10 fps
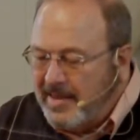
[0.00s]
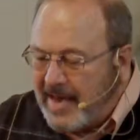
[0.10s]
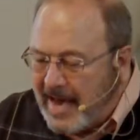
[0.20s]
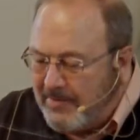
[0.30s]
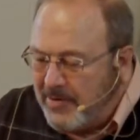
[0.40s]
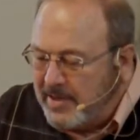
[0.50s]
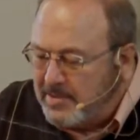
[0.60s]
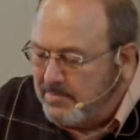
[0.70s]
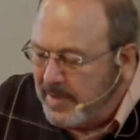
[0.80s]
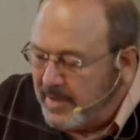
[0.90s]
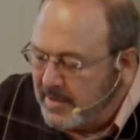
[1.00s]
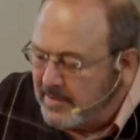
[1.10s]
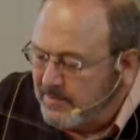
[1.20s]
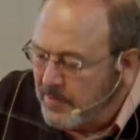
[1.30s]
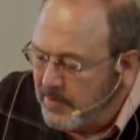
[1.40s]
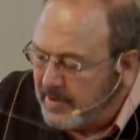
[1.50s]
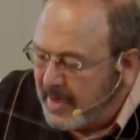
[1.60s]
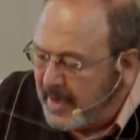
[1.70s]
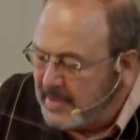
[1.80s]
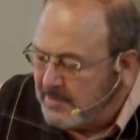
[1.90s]
The average minute per
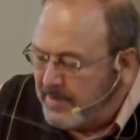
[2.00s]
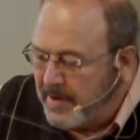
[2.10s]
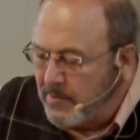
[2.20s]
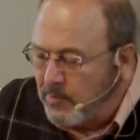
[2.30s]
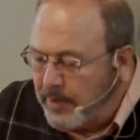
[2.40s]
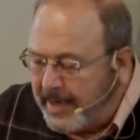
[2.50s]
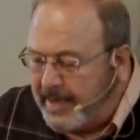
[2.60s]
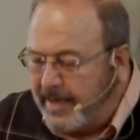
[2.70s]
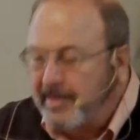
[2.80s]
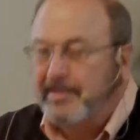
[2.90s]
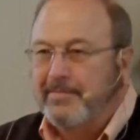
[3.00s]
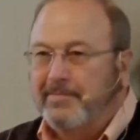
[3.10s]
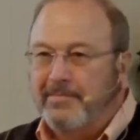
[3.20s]
day spent reading,